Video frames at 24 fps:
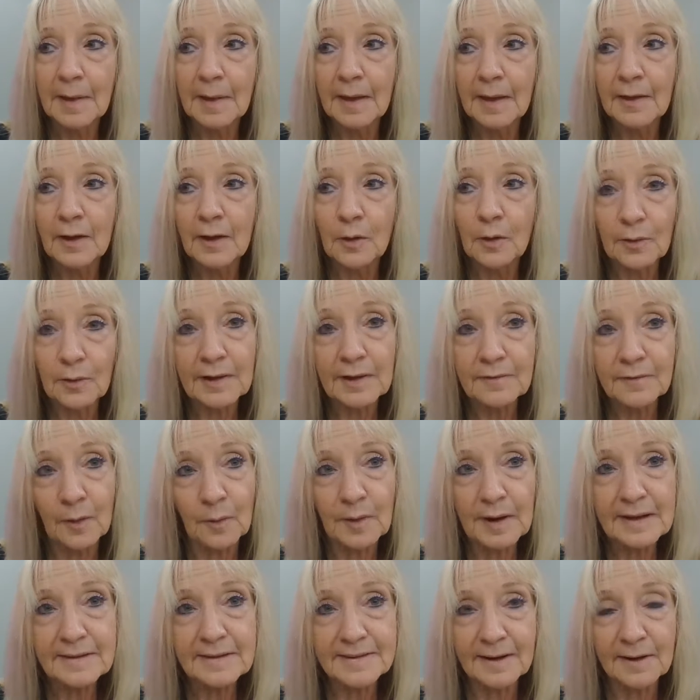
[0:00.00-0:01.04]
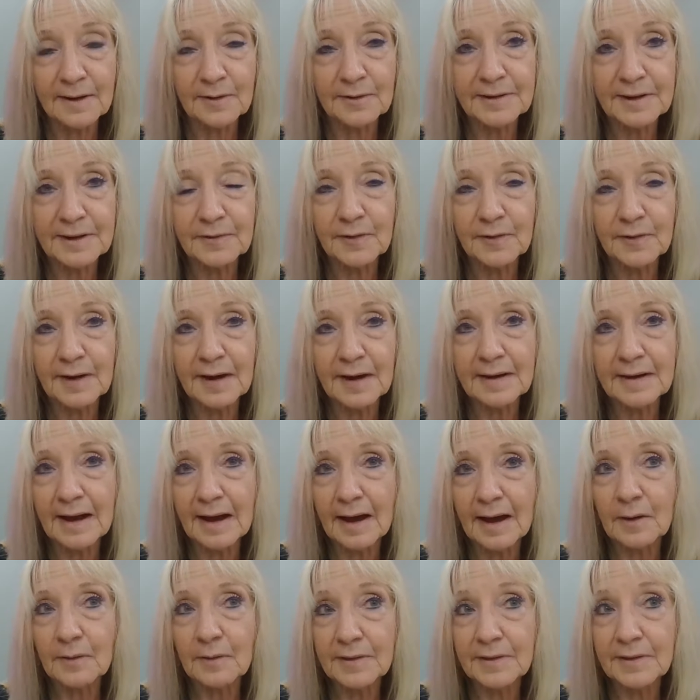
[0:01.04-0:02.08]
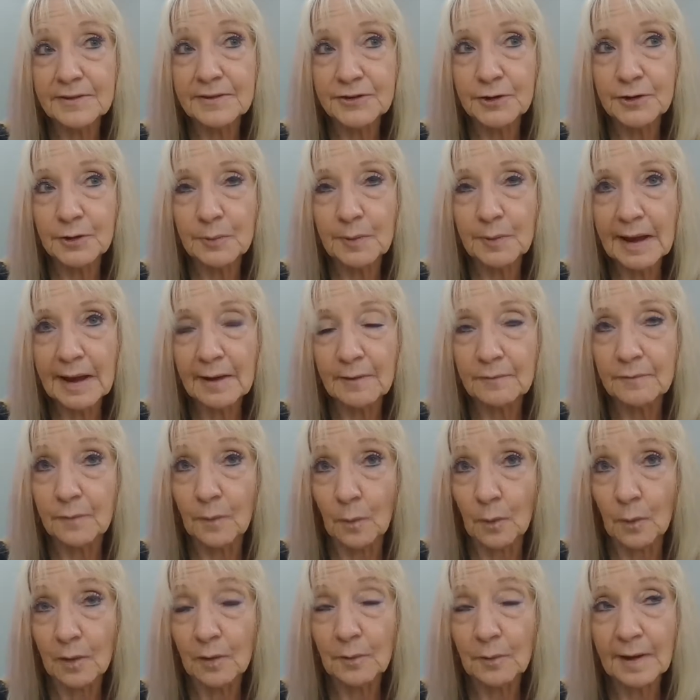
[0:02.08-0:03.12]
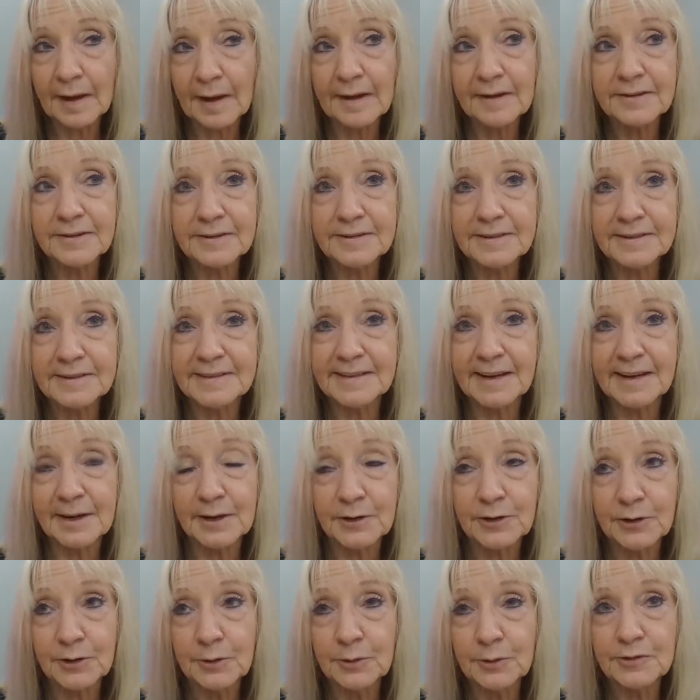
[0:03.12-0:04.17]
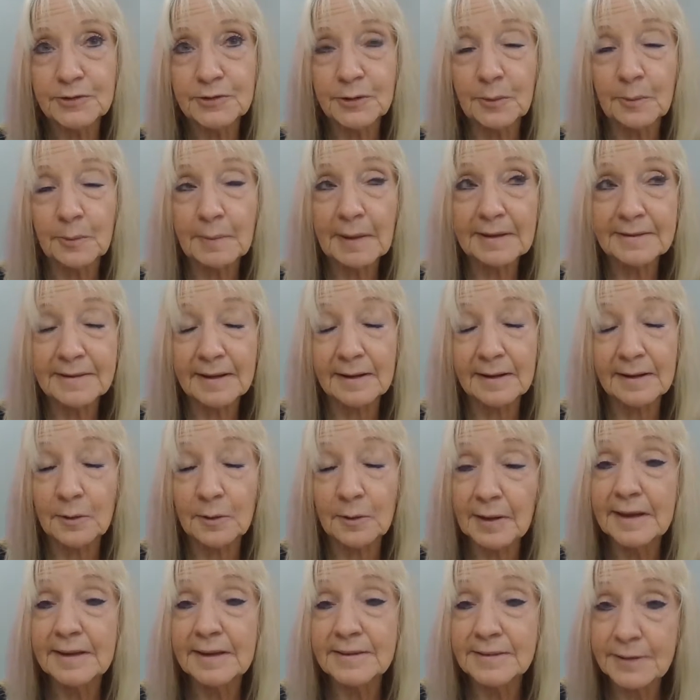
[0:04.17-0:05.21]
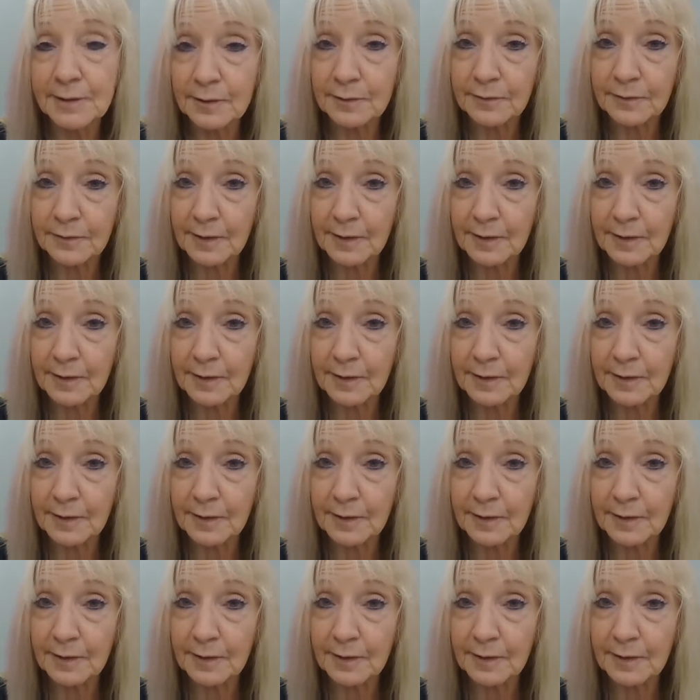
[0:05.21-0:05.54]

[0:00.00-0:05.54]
Early voting is a little different, and now this year we have 4 locations instead of 2, so it makes it a little easier for